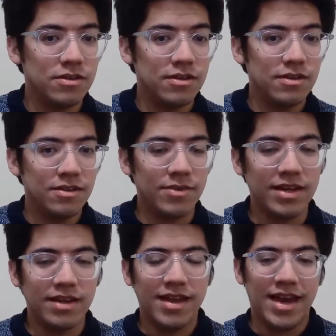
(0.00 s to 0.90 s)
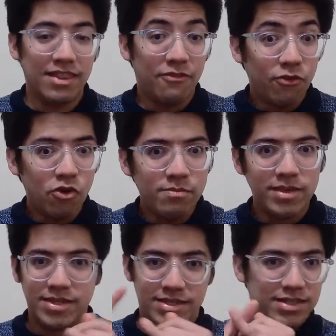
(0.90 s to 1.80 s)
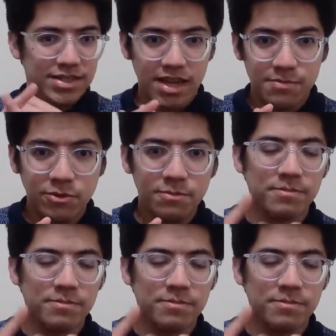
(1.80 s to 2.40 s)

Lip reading: right? And the form is stable,